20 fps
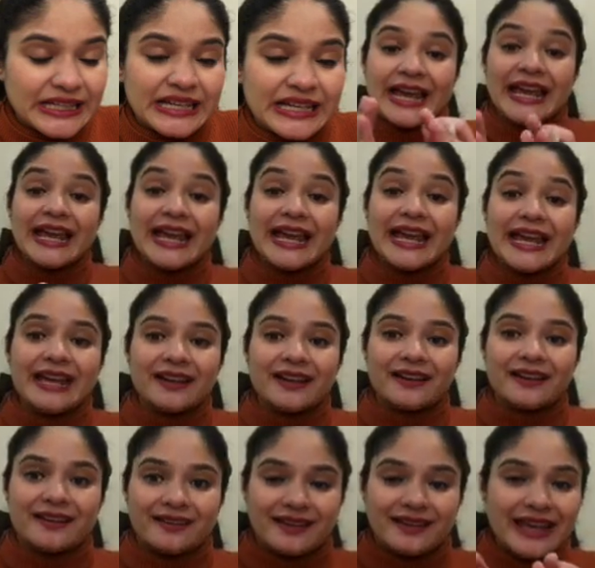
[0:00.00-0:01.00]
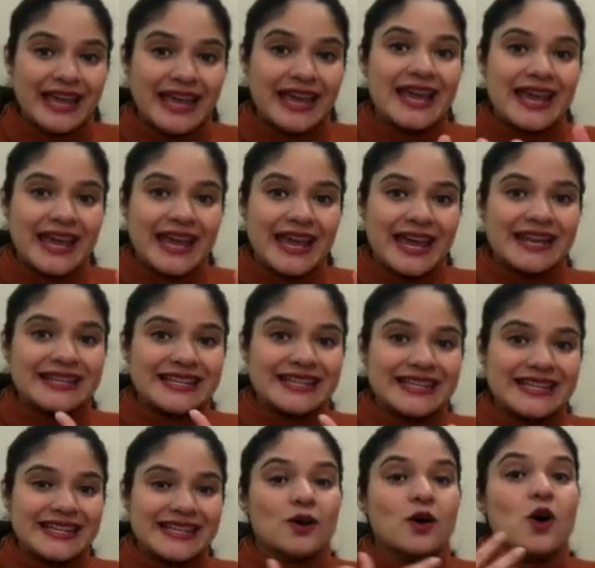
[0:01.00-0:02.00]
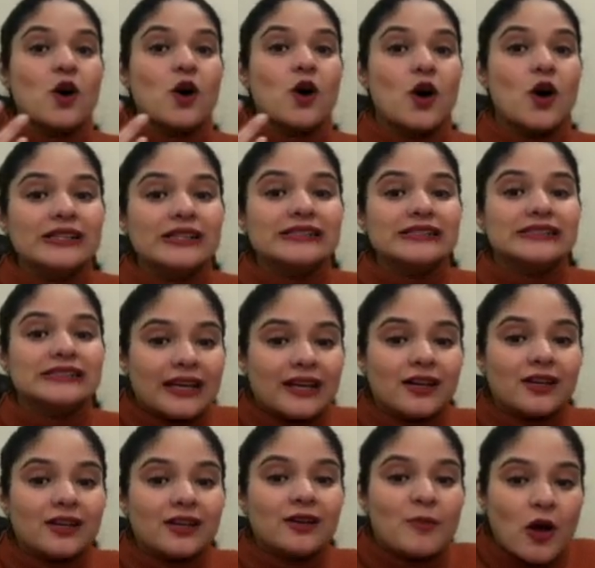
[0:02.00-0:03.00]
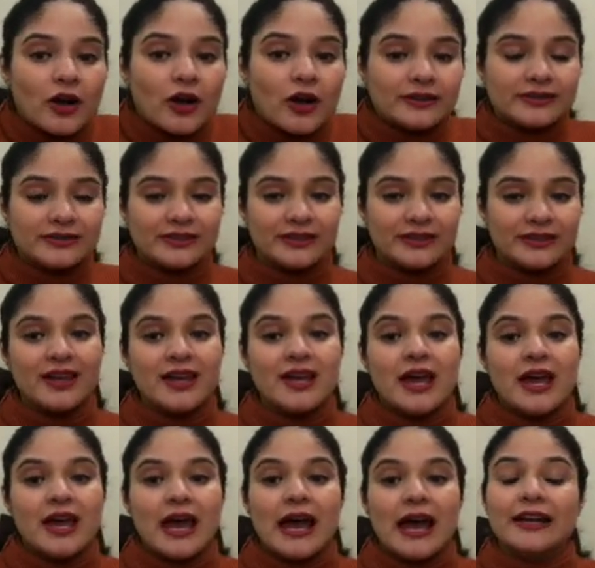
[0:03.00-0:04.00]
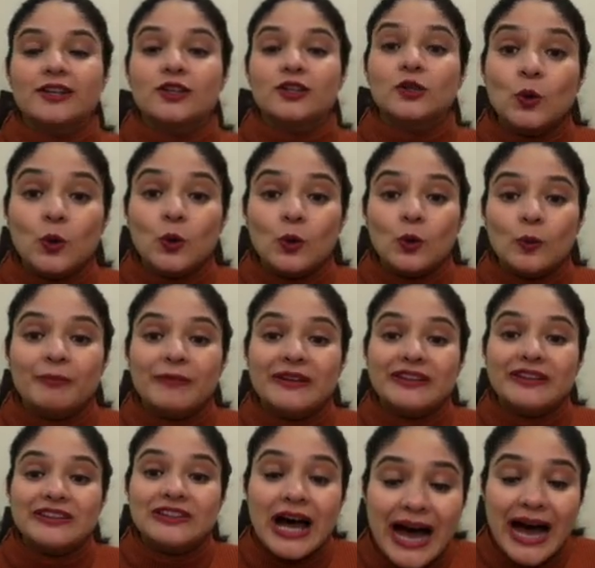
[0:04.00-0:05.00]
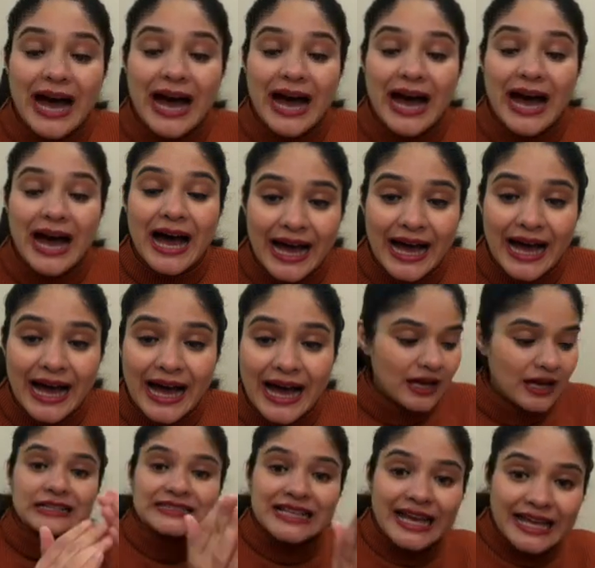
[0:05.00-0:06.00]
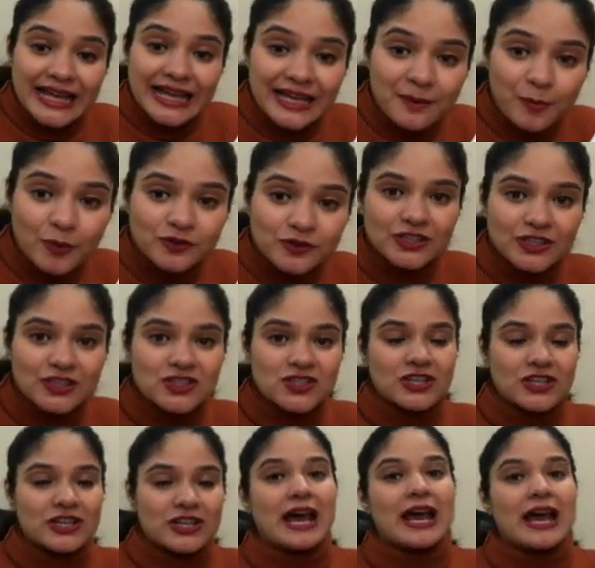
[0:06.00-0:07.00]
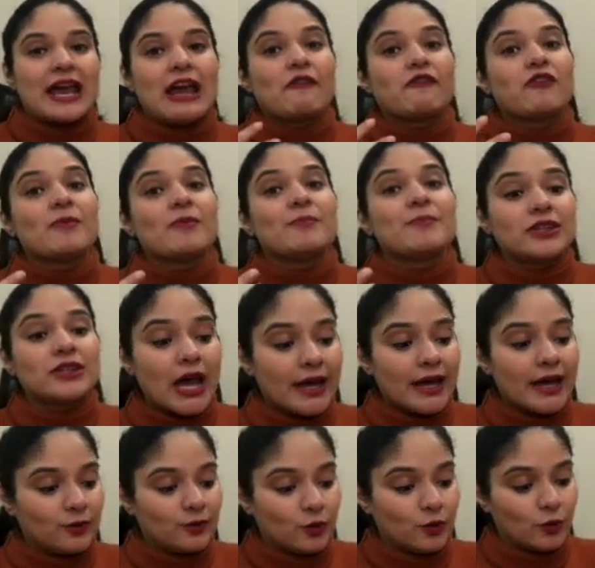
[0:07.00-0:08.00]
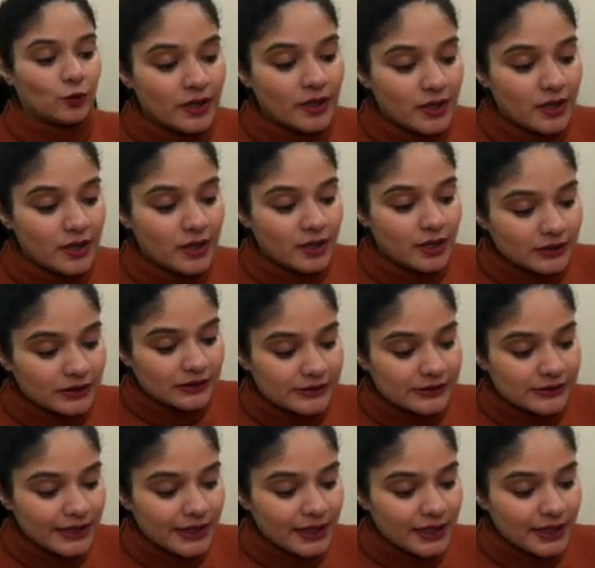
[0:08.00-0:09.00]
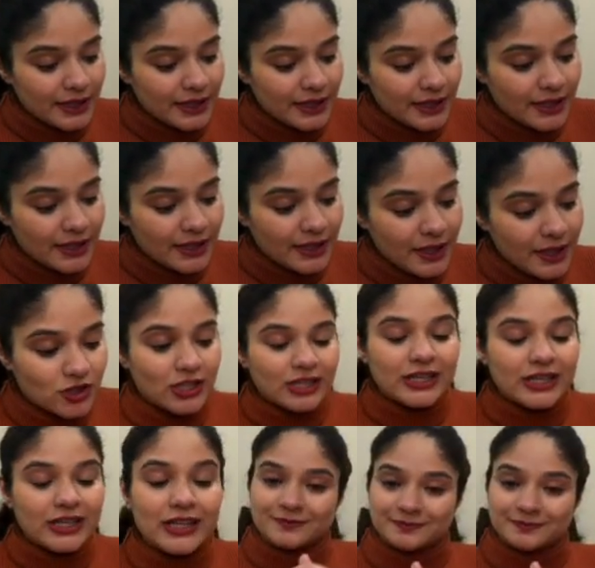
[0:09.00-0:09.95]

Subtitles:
Ane, A-N-E, all single bonds. And 2-methyl. At second position, I have a methyl group, CH3.